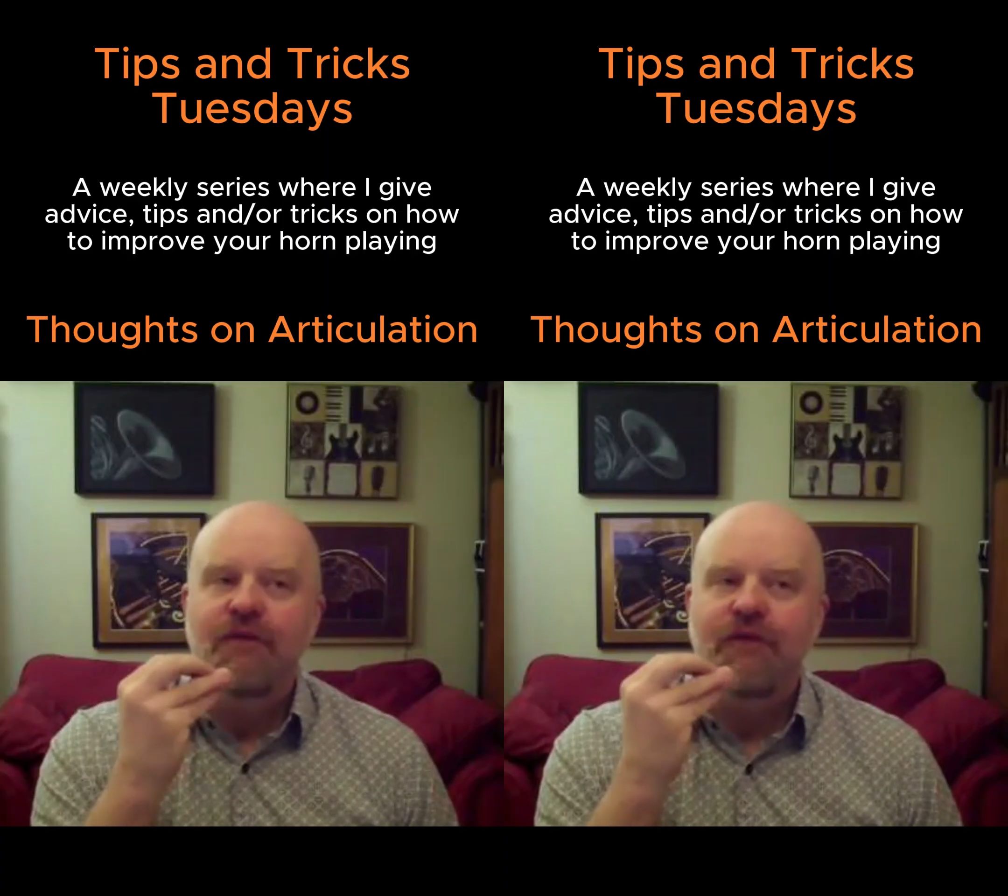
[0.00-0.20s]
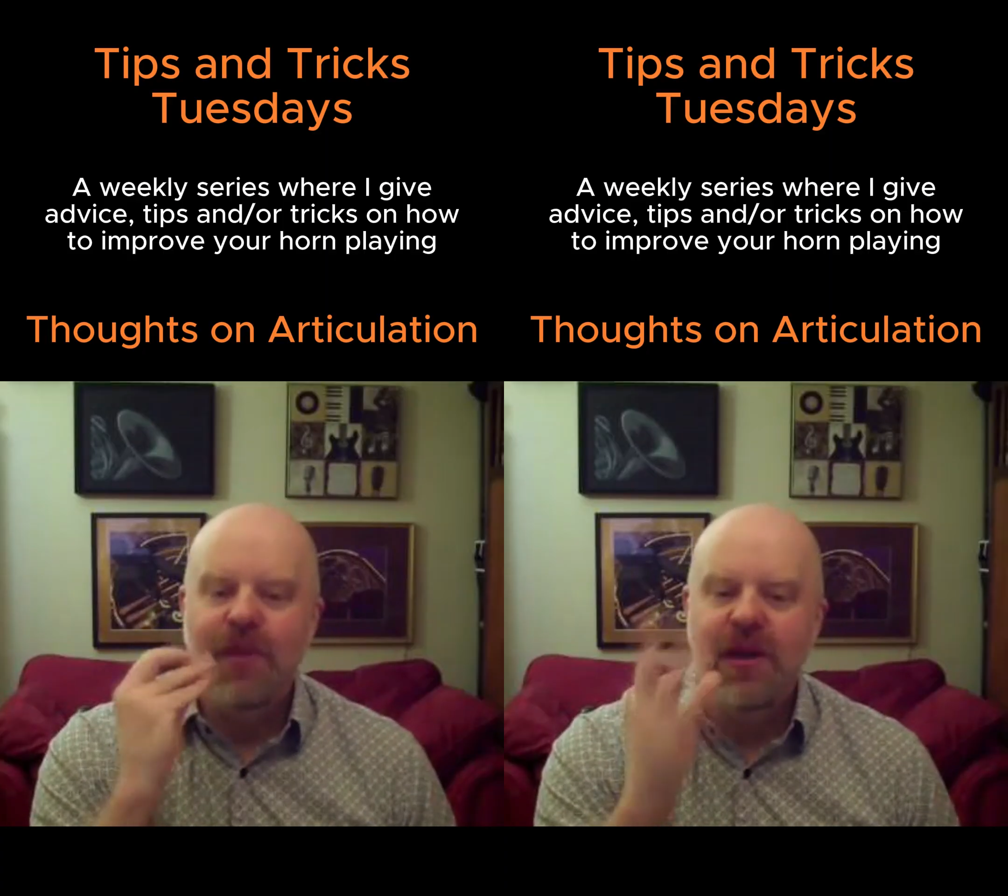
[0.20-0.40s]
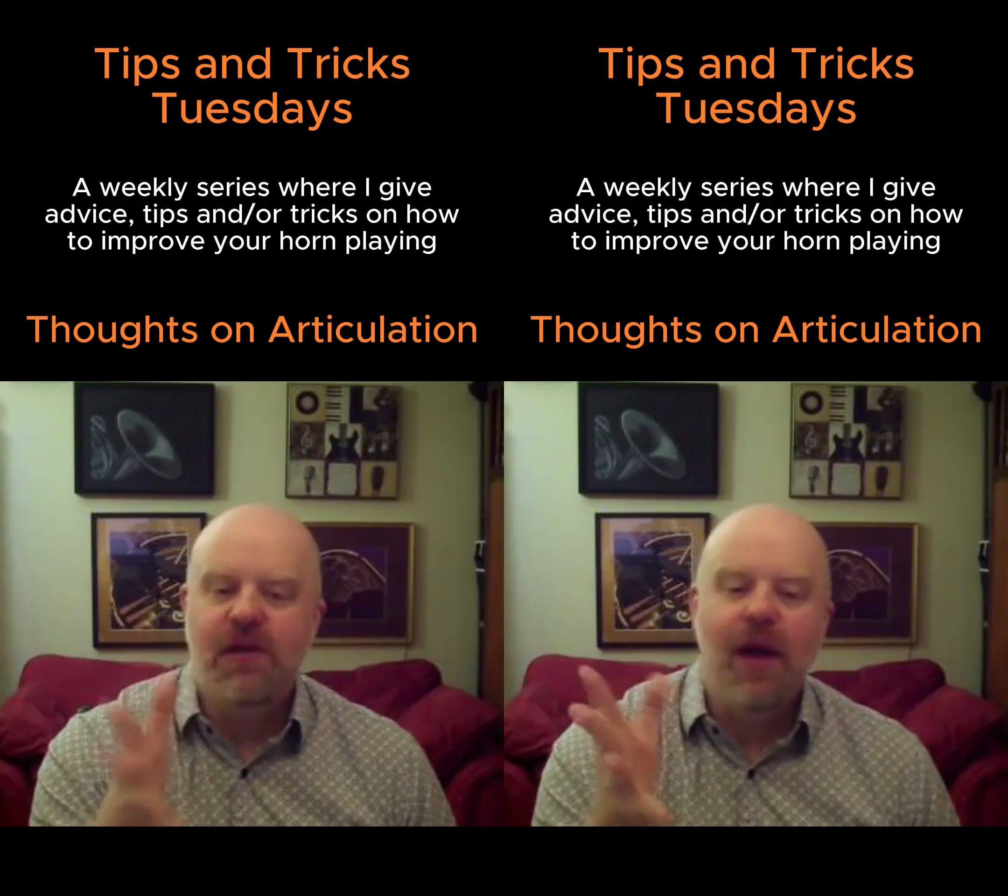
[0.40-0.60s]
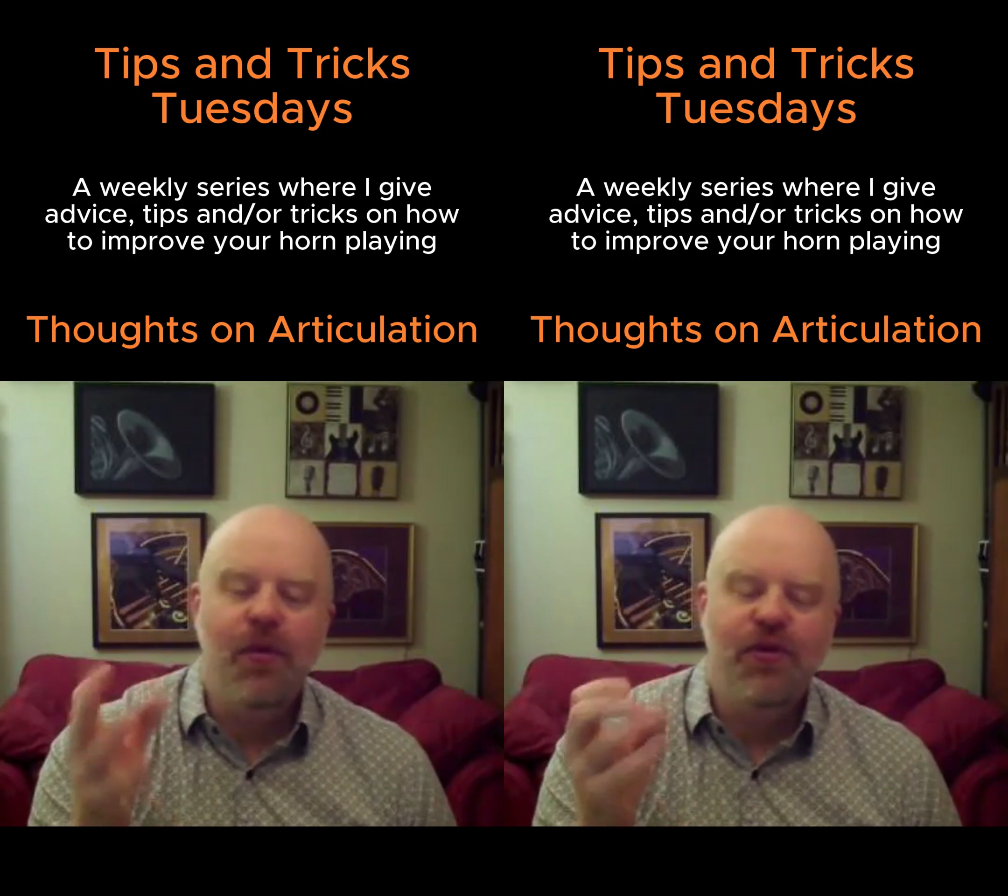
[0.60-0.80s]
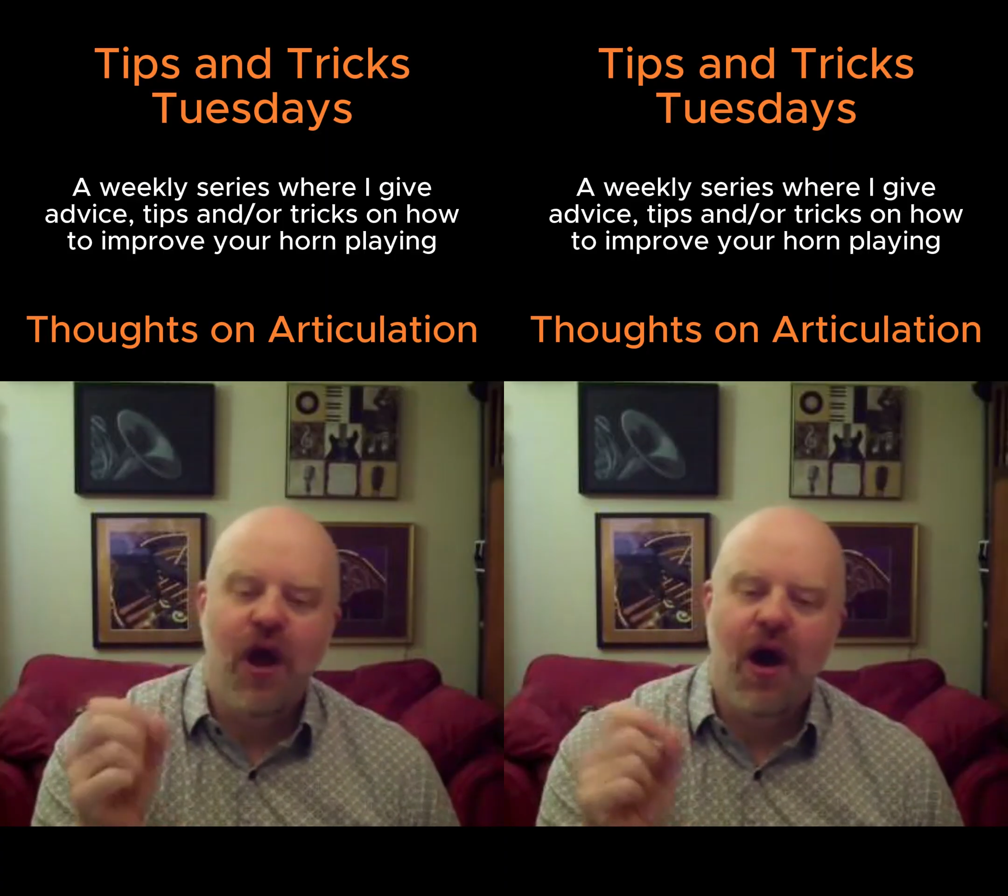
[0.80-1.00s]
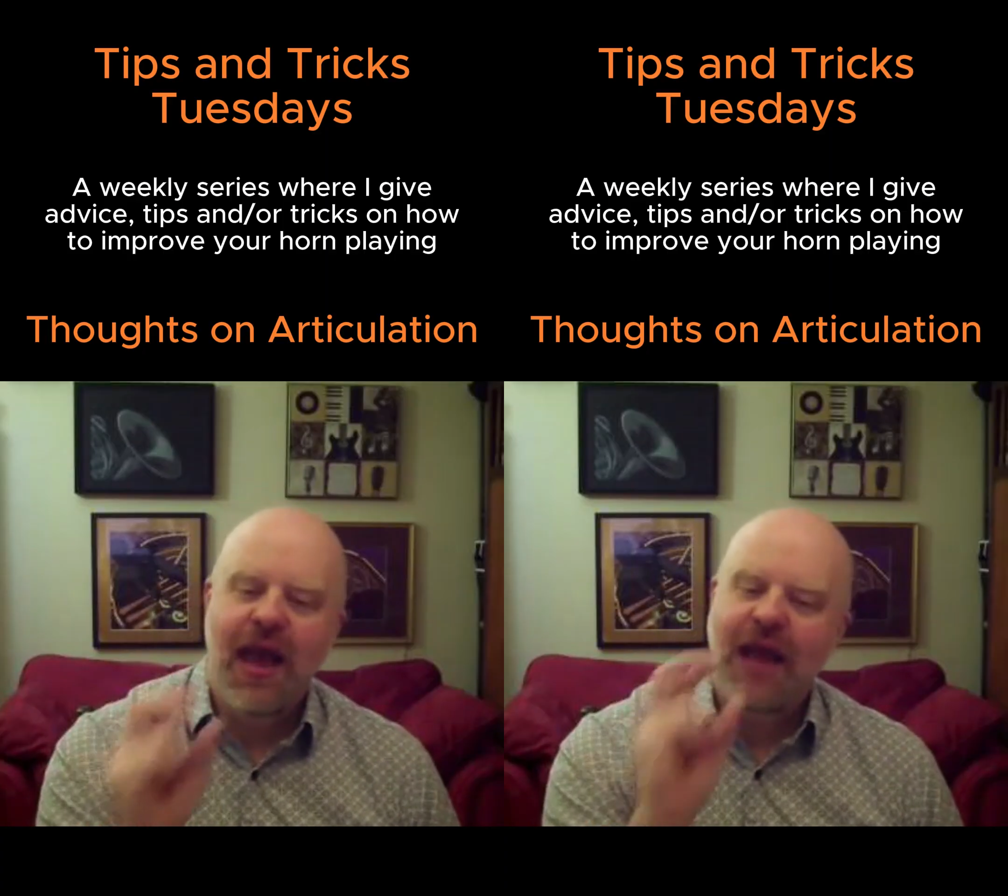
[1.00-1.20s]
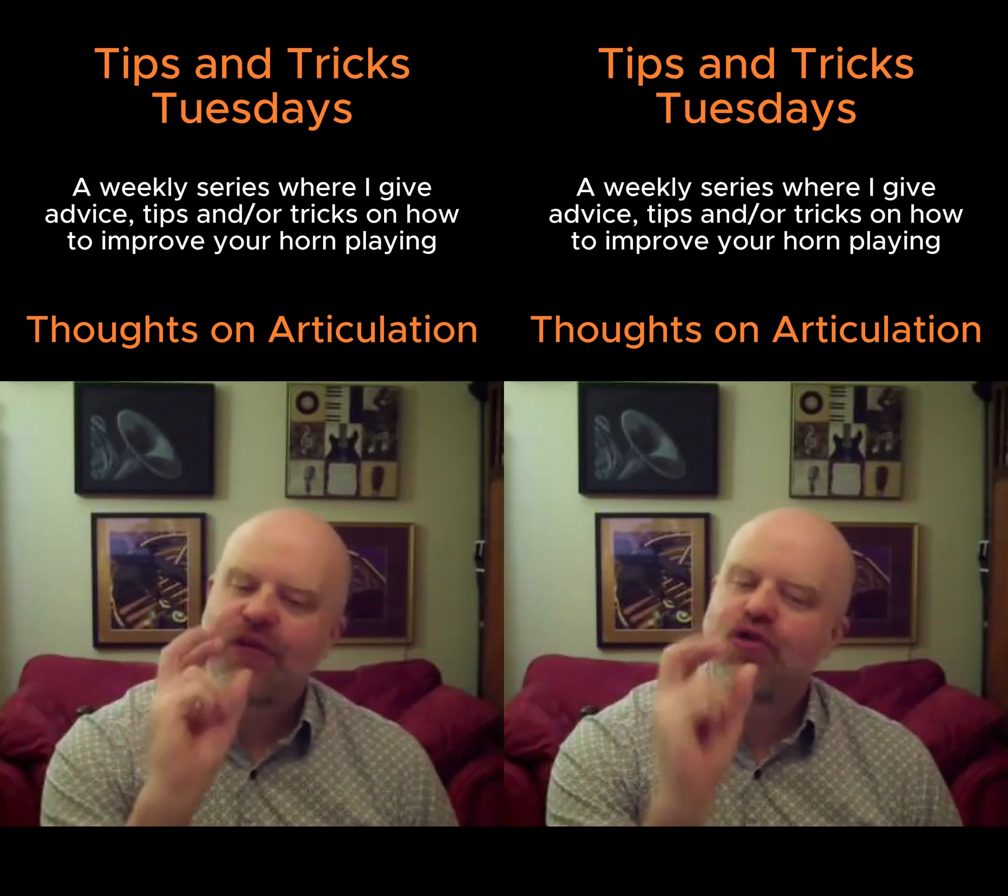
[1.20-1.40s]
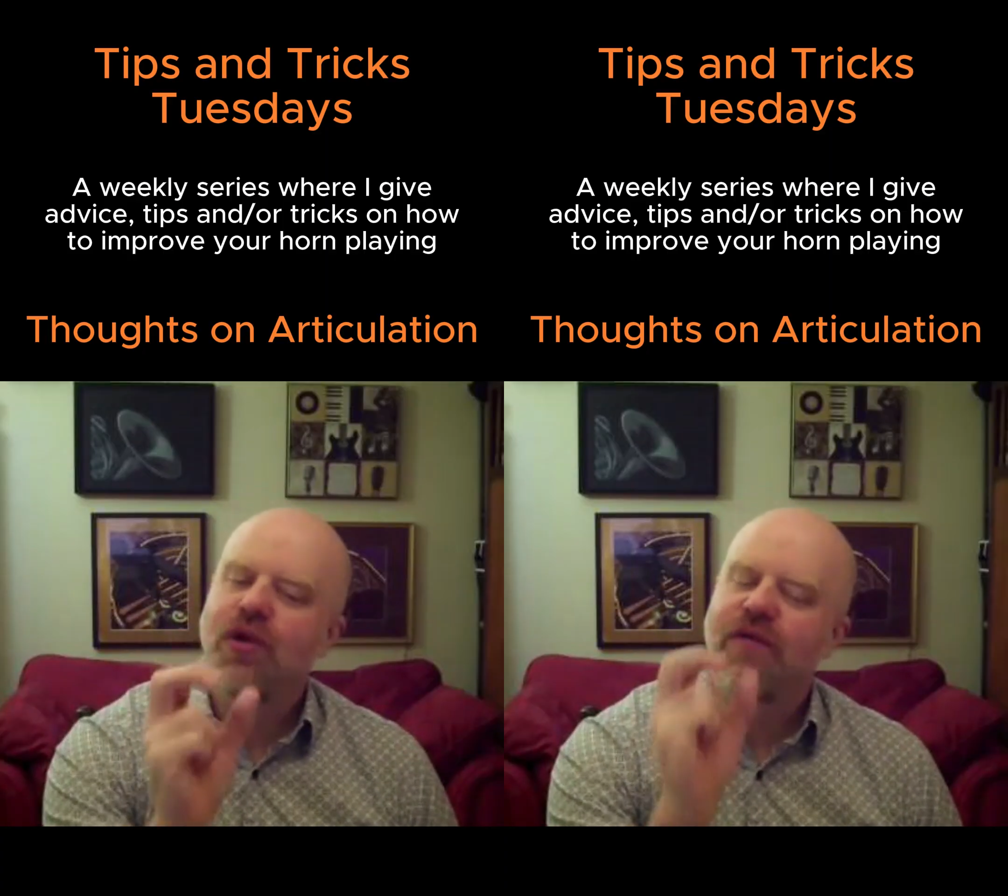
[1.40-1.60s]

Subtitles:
for me to double tongue and do it